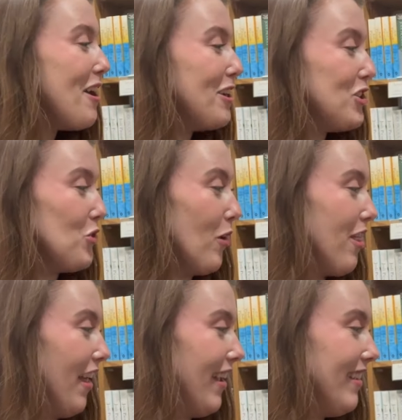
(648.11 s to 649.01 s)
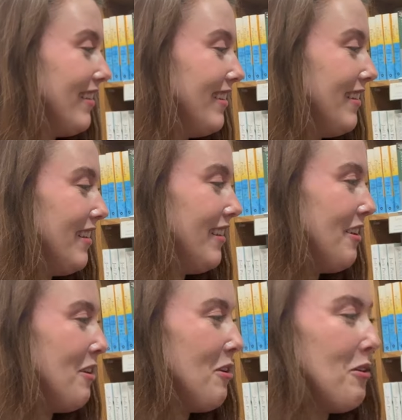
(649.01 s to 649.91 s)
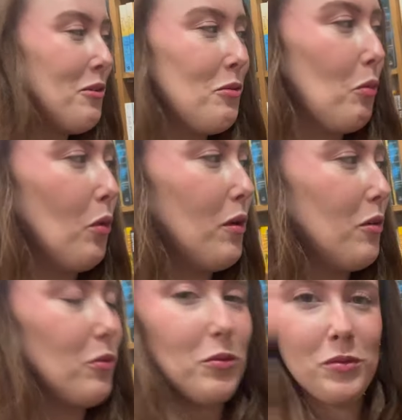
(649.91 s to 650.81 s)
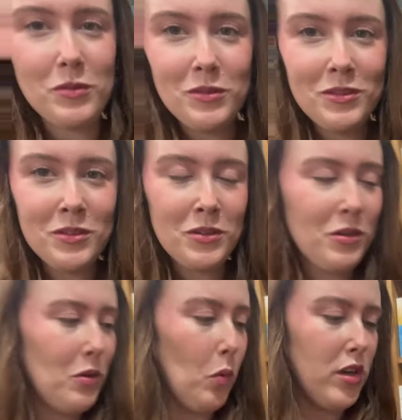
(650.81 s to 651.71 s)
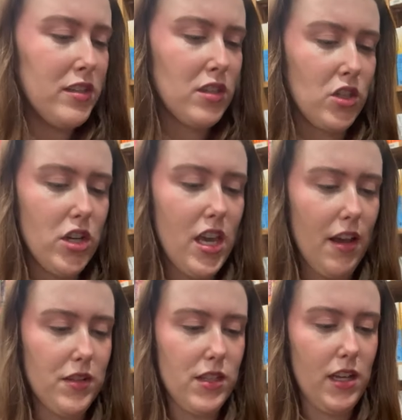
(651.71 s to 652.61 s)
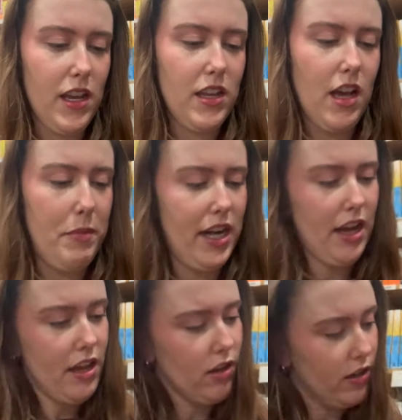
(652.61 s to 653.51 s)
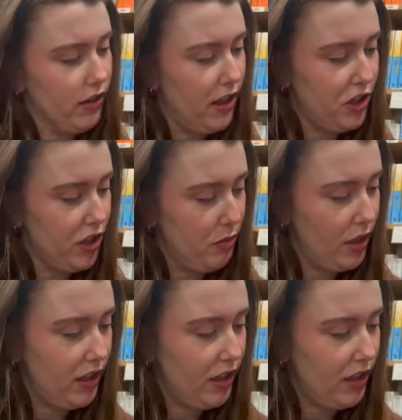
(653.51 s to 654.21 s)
a Shore thing. What? What does Snooki have to say? I mean, an icon, a legend, but